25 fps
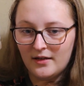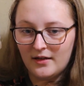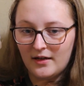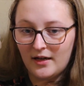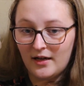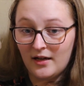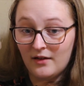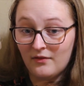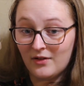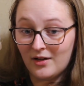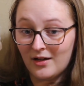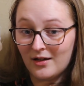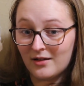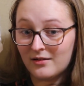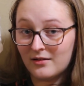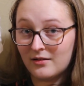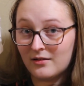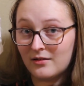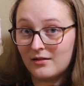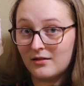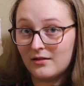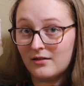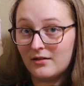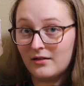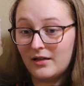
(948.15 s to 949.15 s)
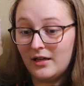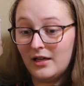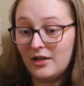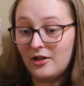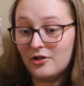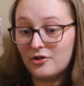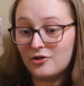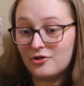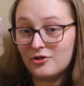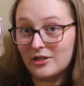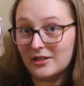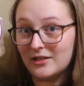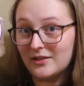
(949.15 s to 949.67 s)
I've gotten a
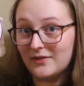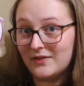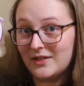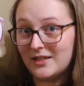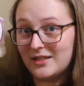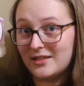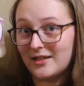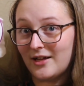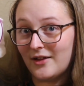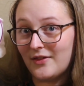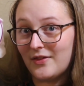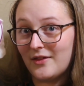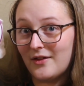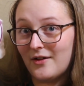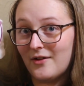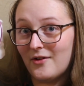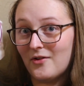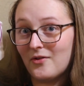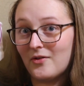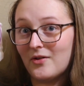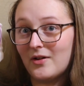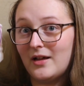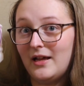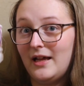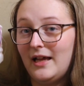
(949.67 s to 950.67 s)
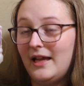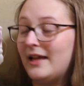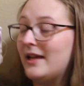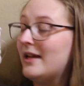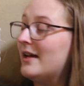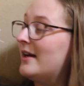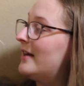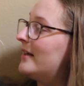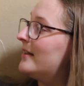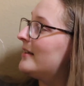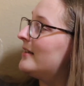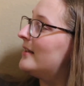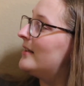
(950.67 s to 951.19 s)
good chunk of it done though,
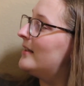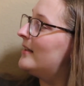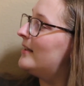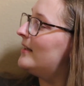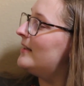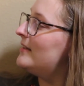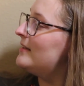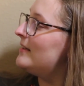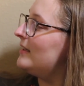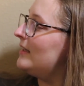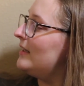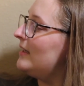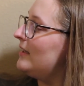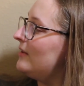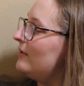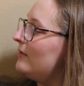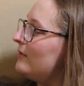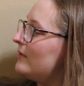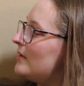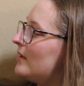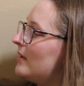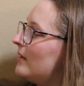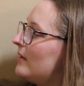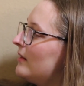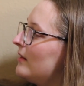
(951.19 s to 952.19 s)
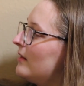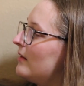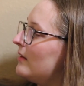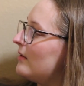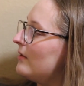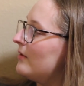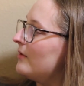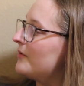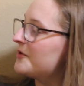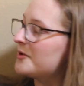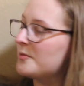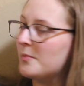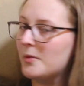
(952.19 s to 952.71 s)
and it's a cute
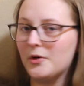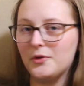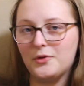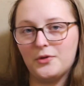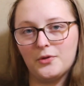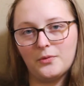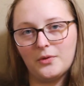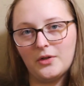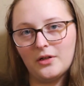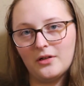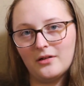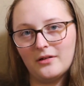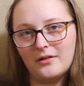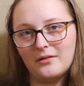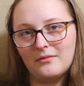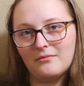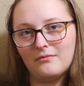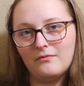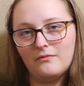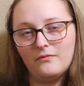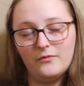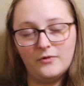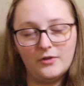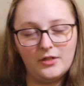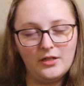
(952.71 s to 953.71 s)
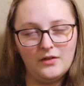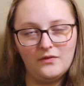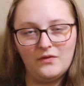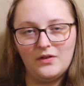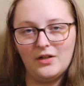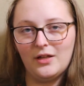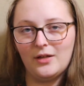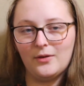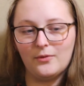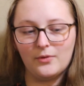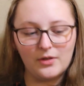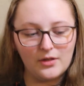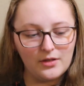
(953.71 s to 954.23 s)
little small to work on when I
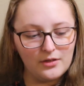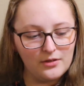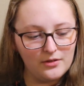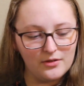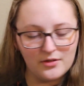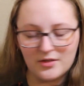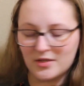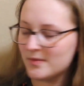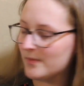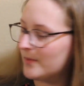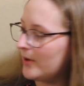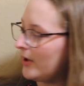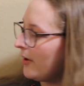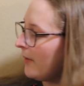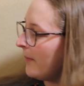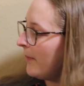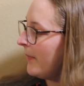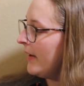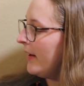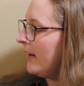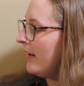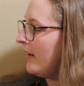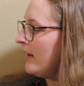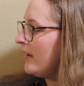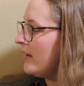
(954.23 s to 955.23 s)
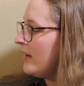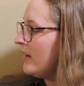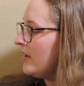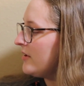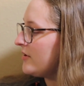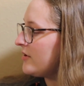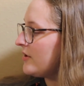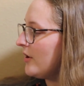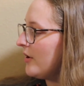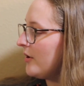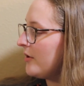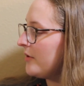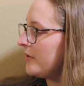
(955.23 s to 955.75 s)
feel like working on a small.
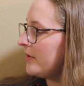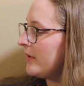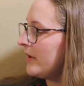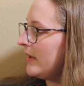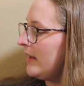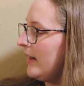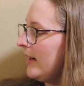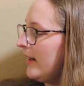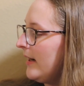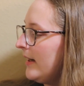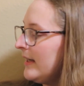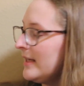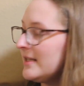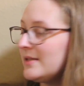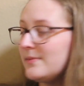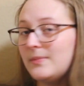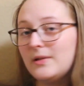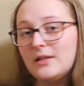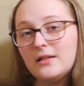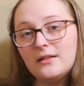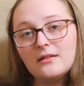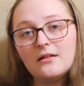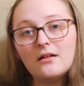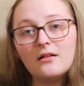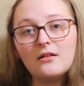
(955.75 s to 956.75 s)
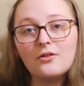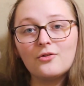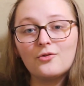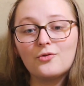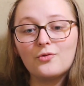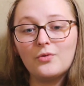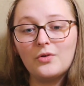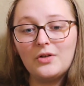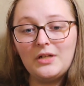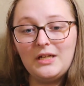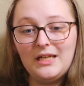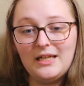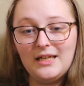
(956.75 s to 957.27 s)
So it's being done on
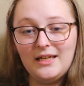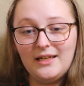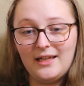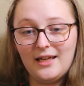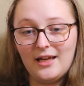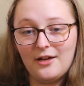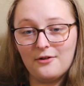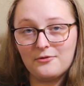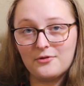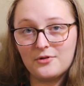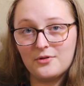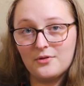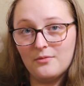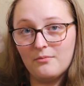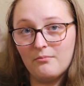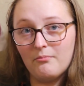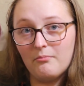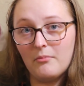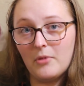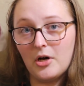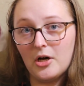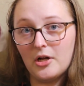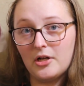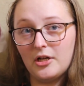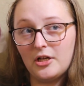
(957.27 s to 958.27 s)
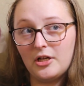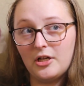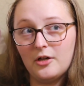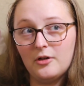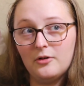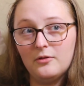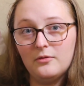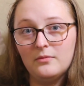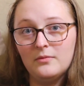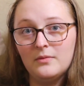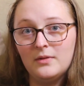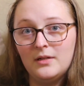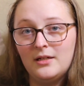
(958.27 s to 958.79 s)
28 count
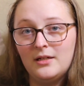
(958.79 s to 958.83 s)
Monaco.